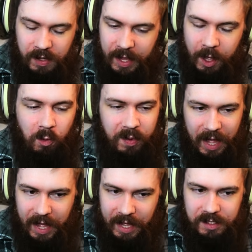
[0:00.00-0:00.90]
help
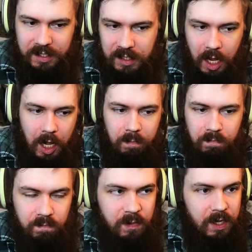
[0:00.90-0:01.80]
add
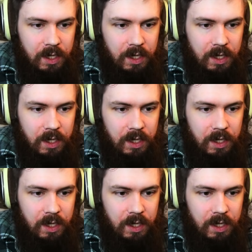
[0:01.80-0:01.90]
some